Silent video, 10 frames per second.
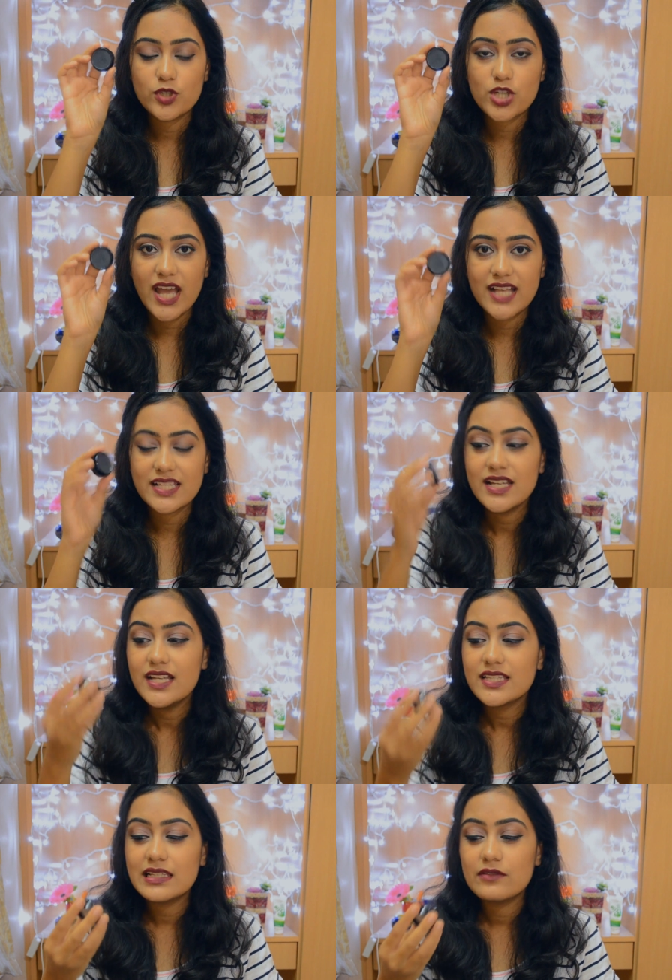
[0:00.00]
which has
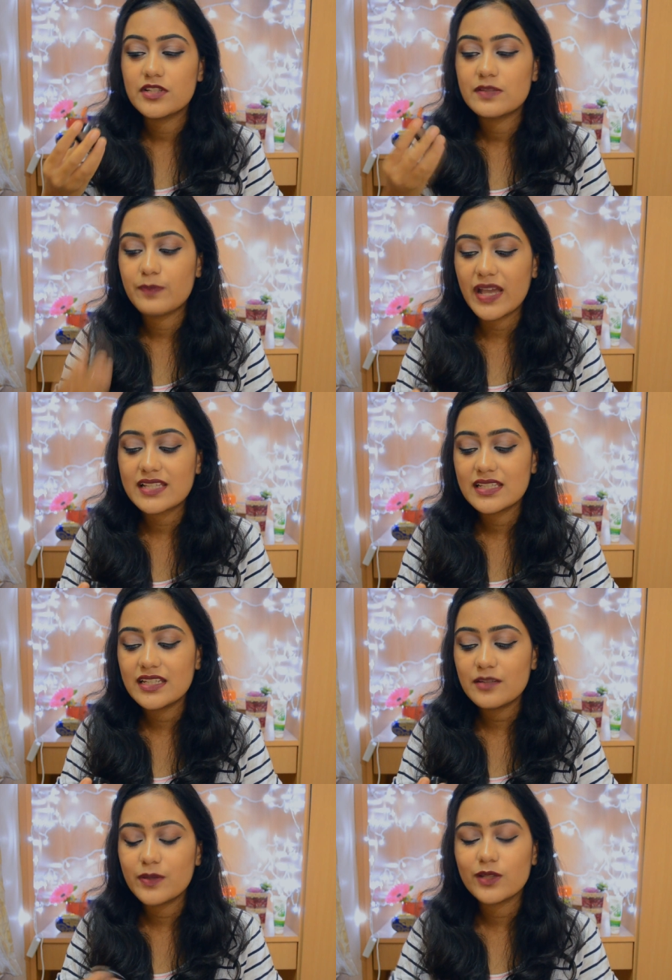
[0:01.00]
silver specks
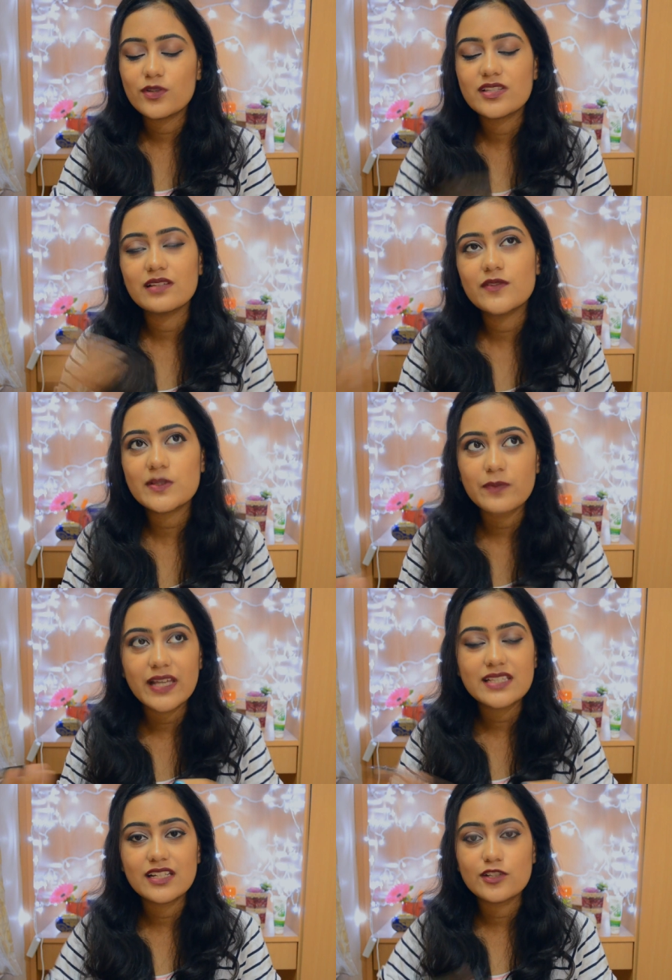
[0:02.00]
in it but those silver
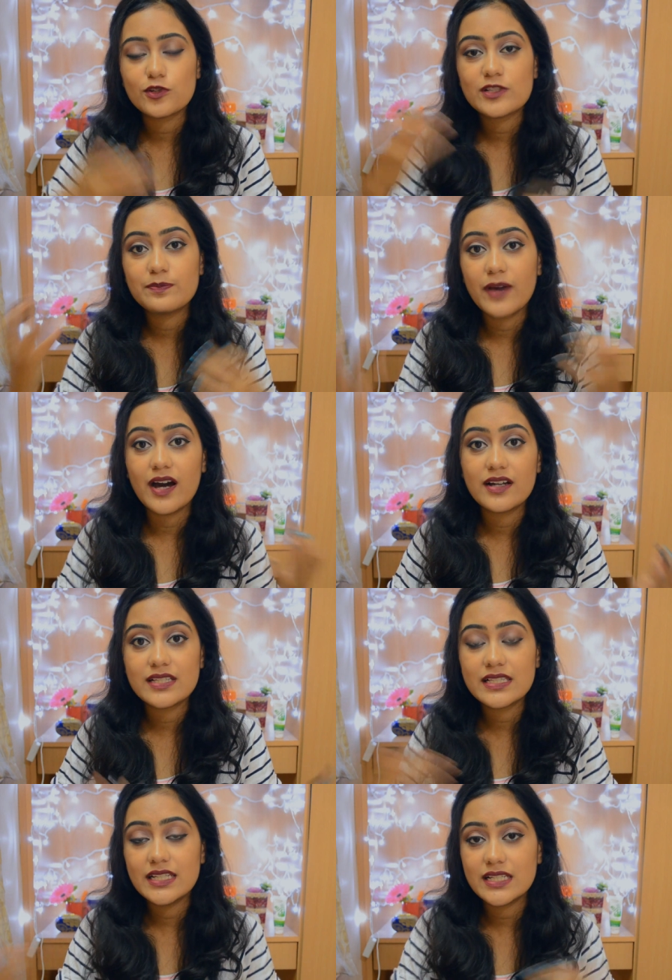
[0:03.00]
specks are so
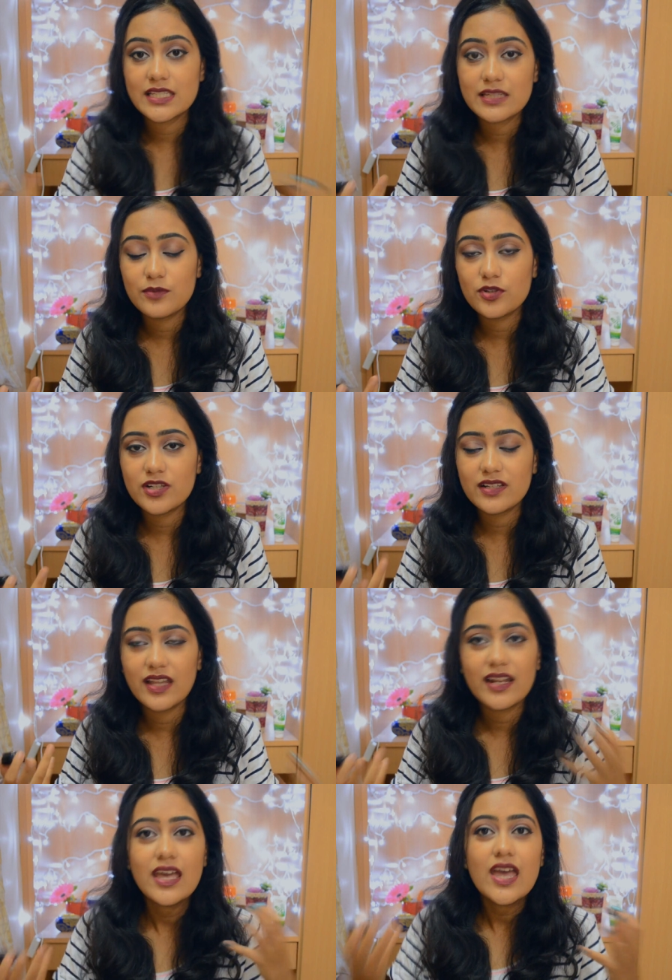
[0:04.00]
sparsely distributed
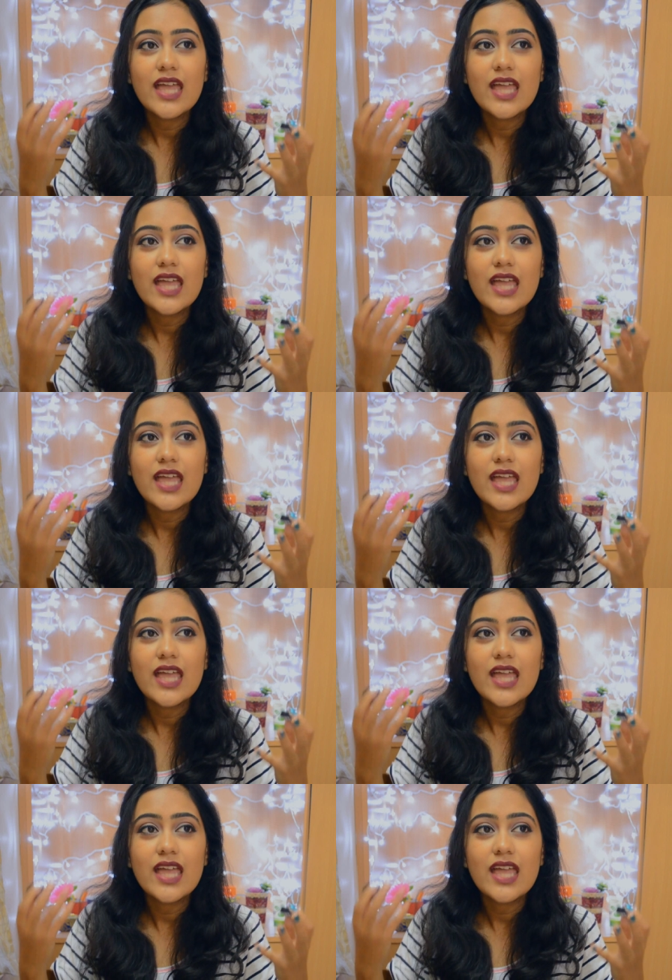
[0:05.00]
that